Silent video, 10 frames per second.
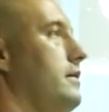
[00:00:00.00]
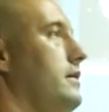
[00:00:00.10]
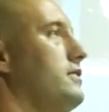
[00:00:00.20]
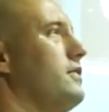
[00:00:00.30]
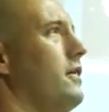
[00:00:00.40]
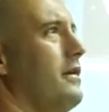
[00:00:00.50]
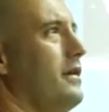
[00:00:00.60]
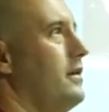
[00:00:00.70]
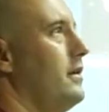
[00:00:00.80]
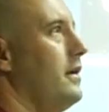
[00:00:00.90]
It
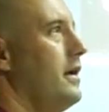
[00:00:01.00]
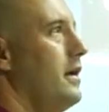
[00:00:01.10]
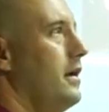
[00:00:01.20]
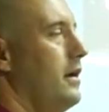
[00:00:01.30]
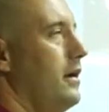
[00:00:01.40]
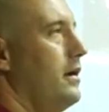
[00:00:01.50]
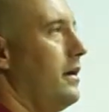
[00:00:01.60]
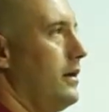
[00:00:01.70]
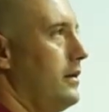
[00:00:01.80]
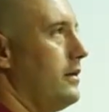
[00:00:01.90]
started
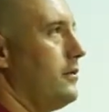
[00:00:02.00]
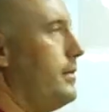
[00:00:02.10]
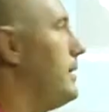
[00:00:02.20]
a little